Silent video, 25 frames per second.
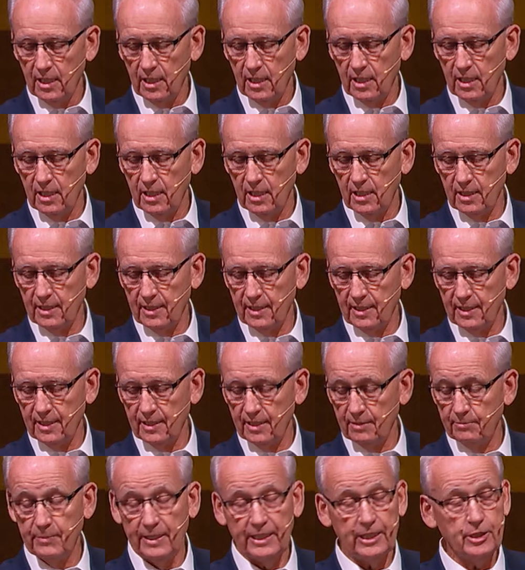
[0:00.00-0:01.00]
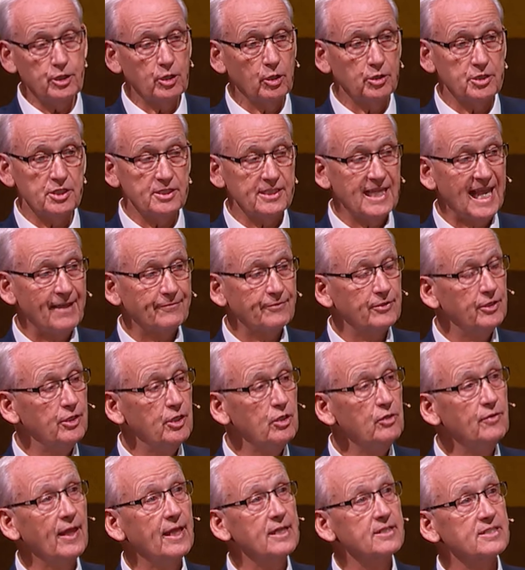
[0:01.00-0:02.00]
uh, many churches have to
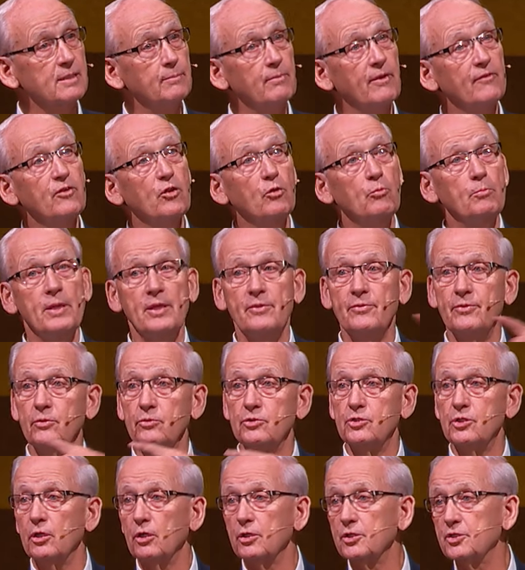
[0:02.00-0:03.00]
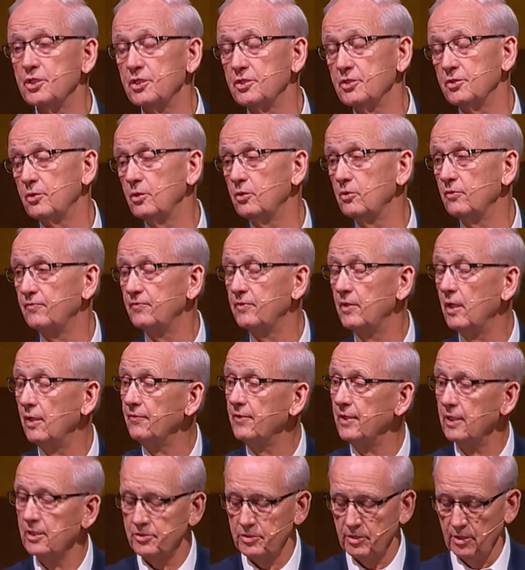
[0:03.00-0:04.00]
do that. And some of you have been through churches who've done
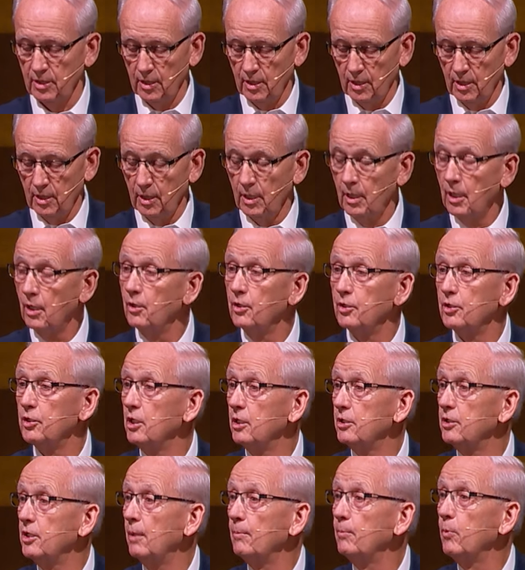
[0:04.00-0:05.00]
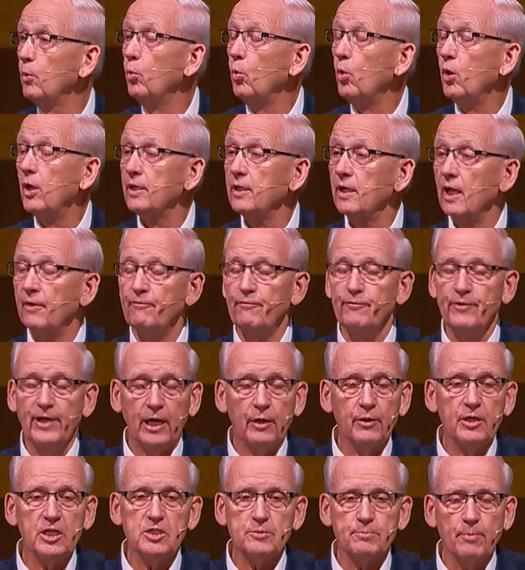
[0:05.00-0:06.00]
this. N- number one, a
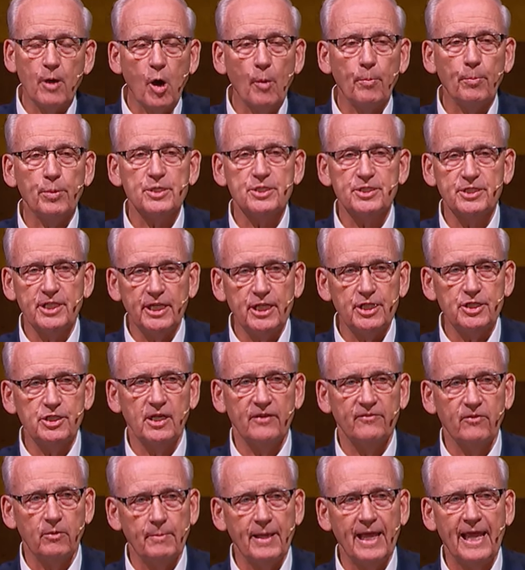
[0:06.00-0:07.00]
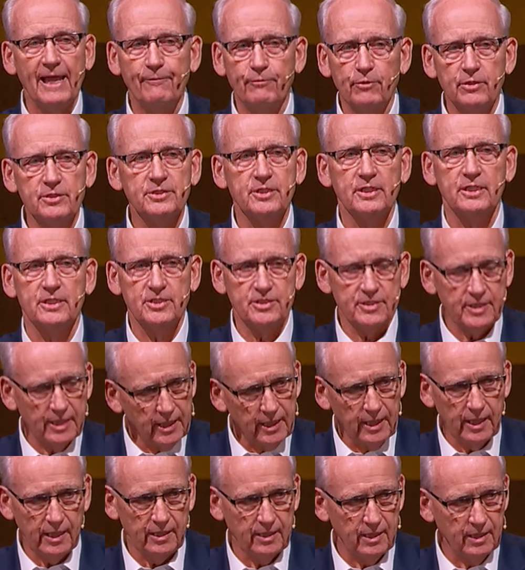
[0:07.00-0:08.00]
very small percentage of them ever
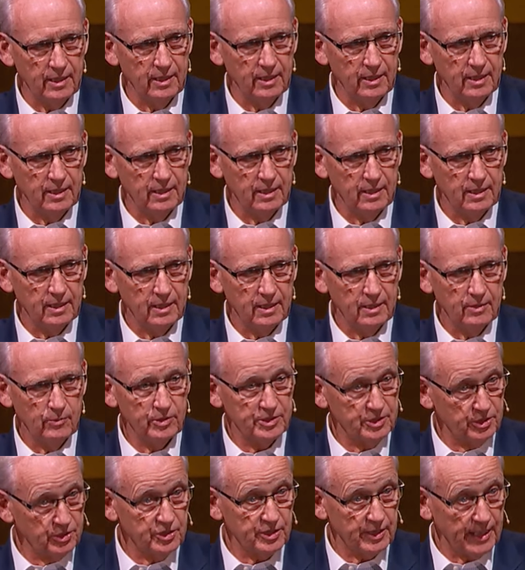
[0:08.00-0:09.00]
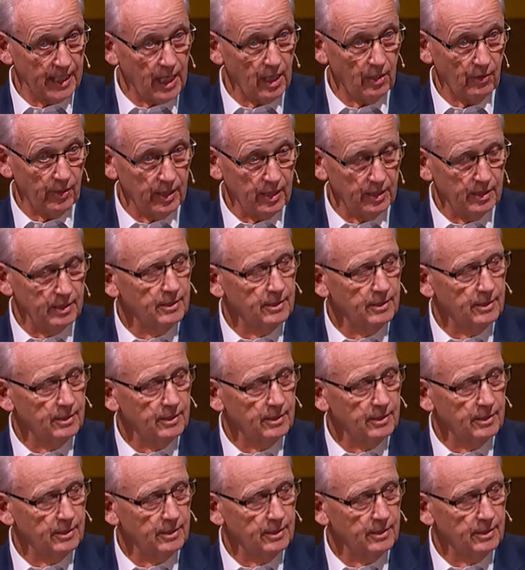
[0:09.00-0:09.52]
succeed, which is scary